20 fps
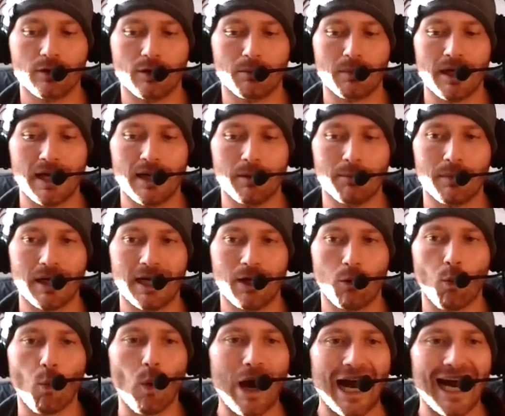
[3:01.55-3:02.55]
And my
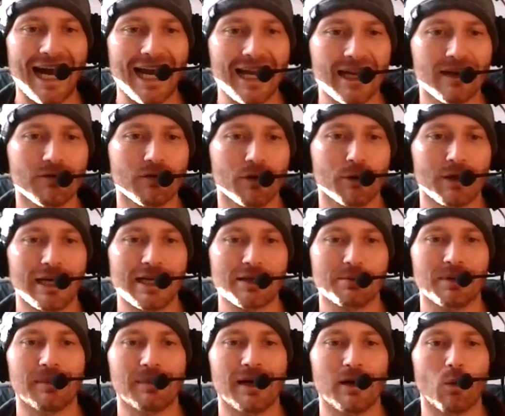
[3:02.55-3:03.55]
why, if you would ask
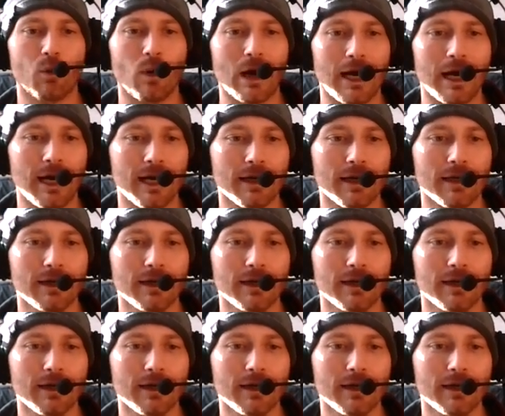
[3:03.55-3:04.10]
me my why,